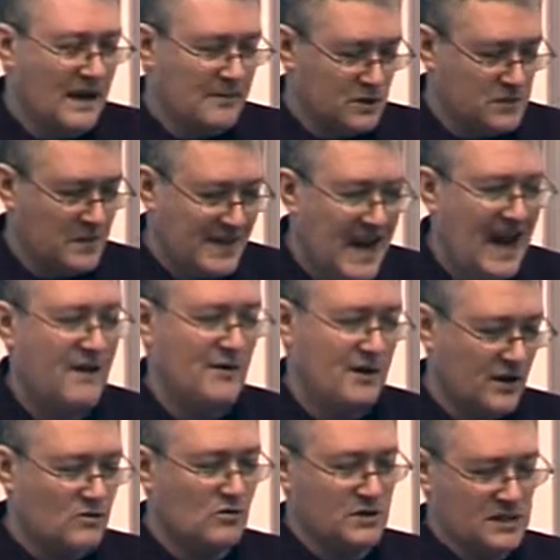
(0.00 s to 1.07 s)
able to be carried
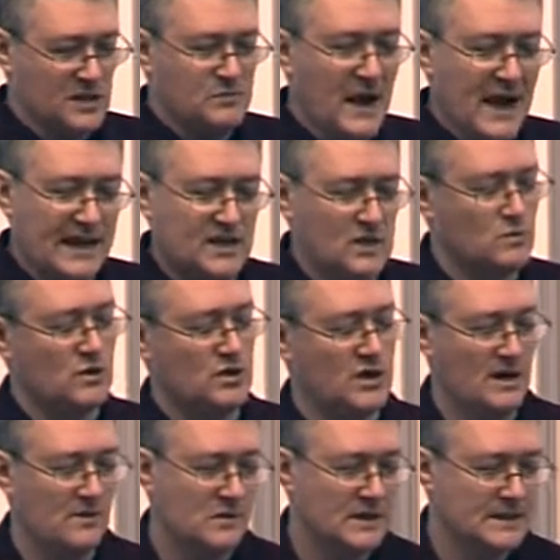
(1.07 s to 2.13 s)
across this packet switched
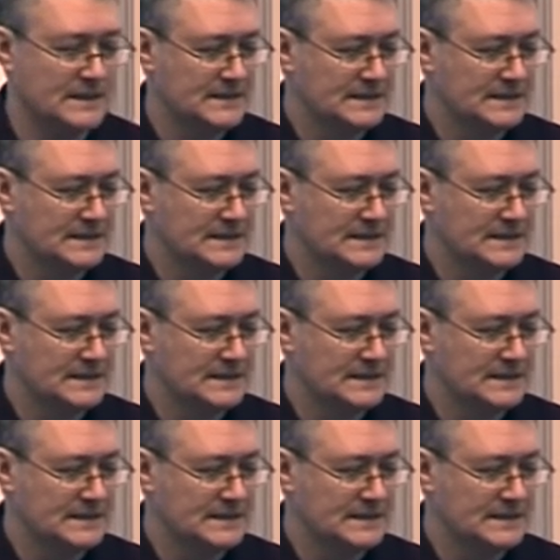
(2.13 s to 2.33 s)
network.